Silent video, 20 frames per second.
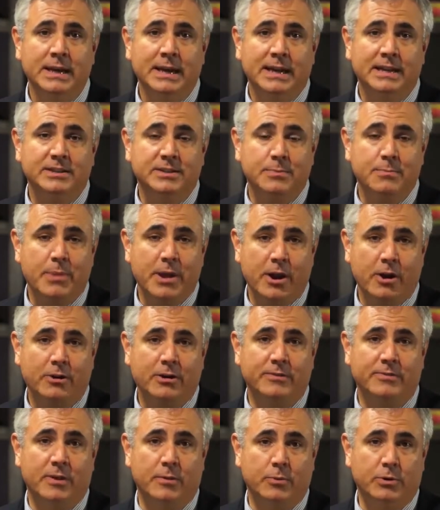it's
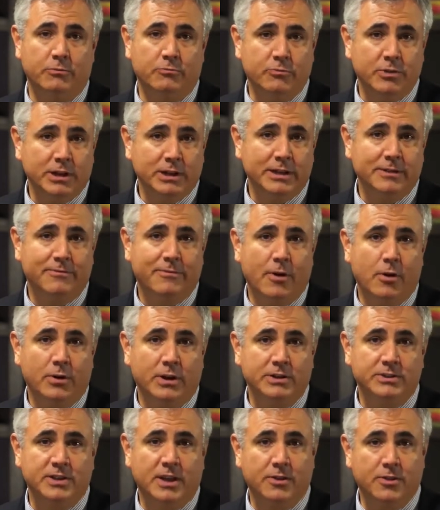imperative that we really
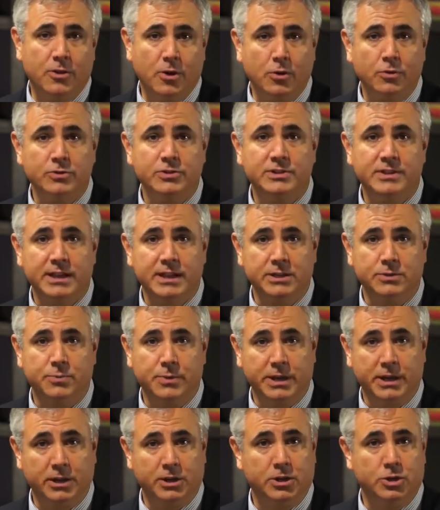focus on those things
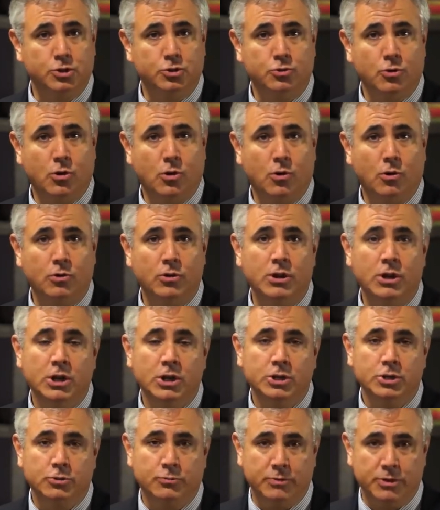we can control
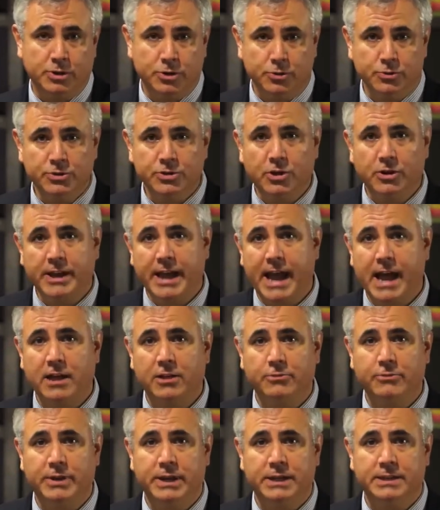to reduce our
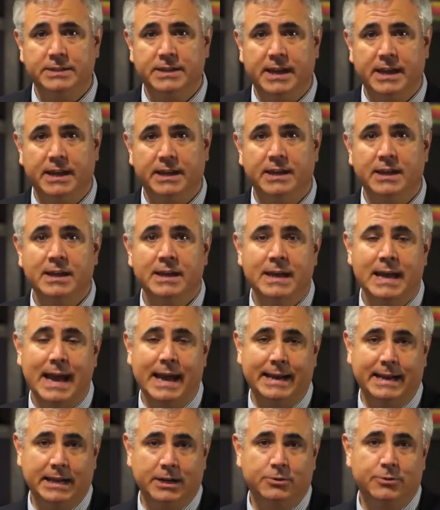calorie intake
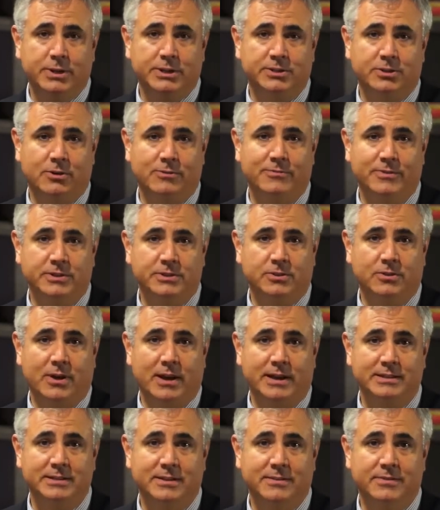and increase our physical
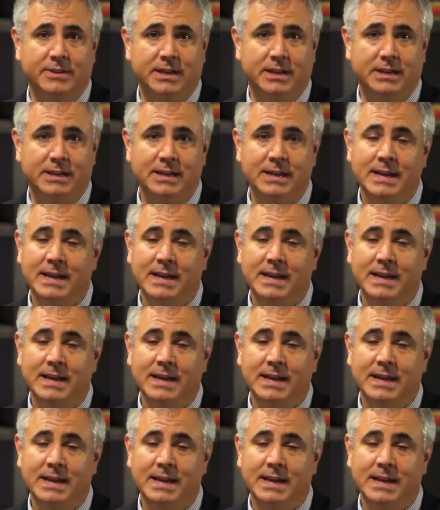activity,